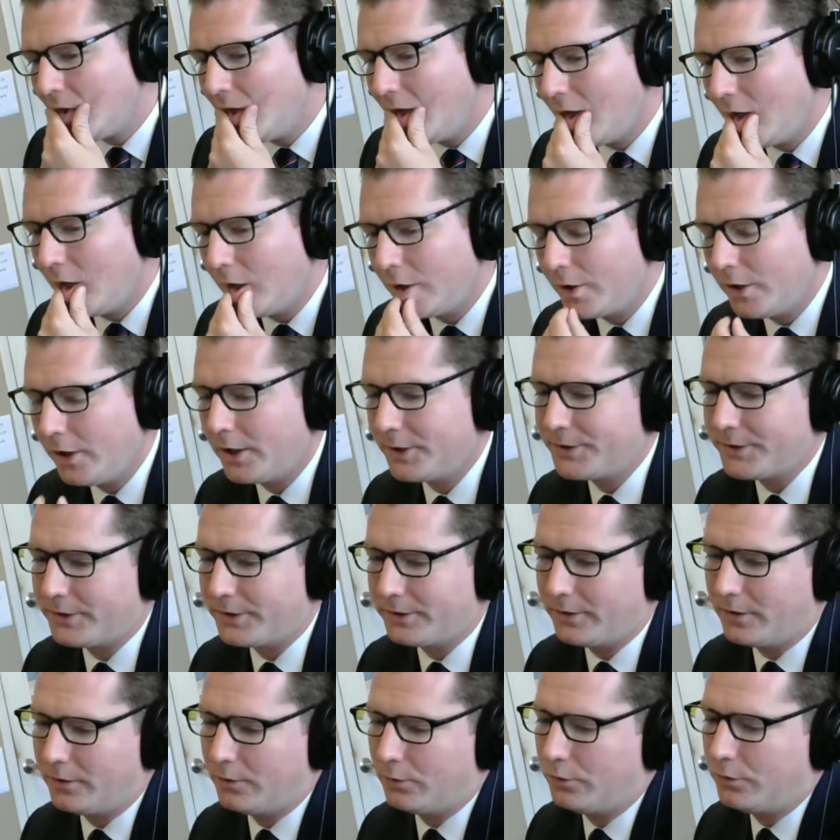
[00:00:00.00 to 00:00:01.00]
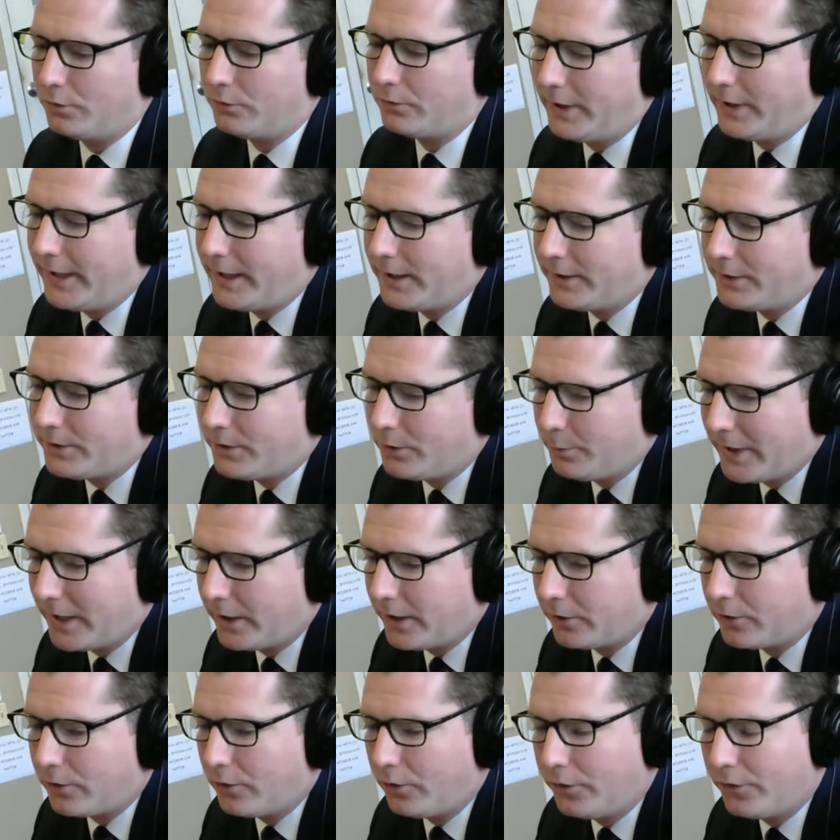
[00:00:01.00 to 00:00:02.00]
a cluster related to
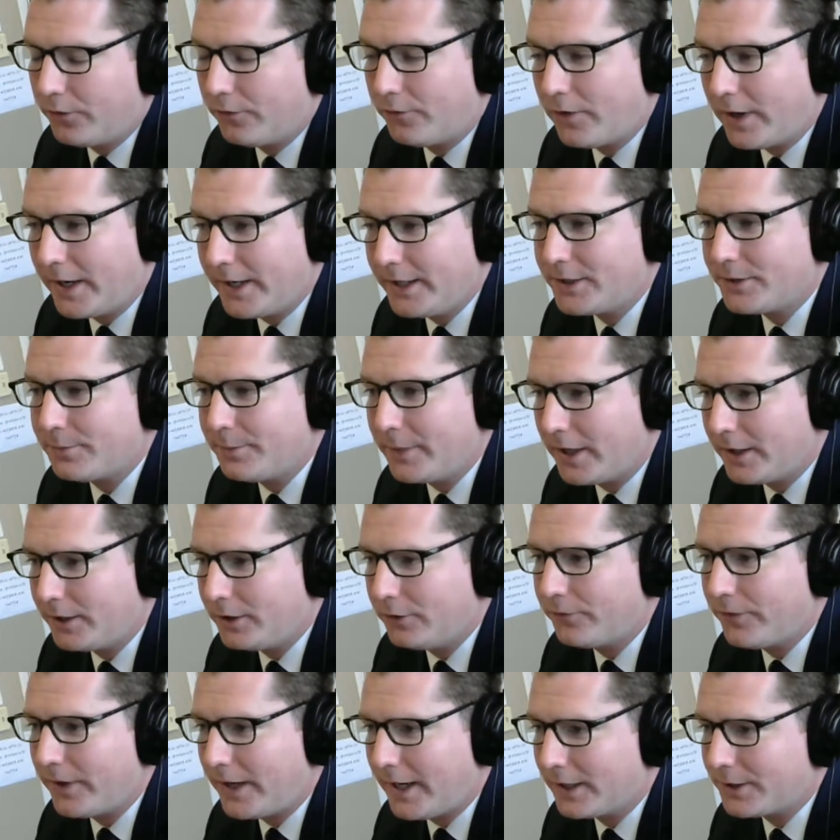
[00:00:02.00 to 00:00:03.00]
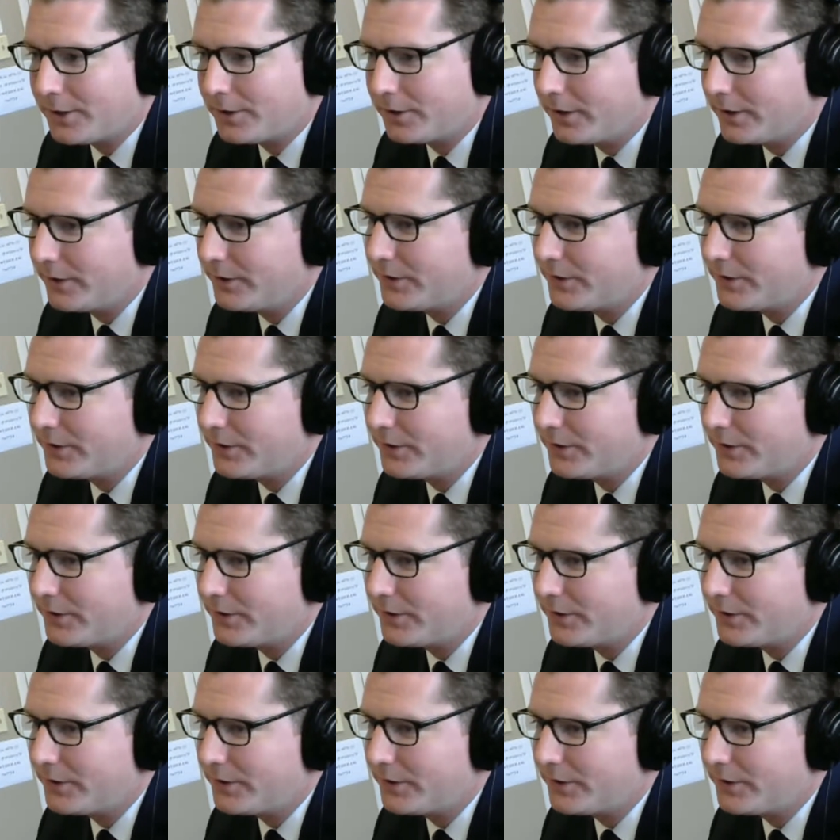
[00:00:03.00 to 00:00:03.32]
medical device manufacturing,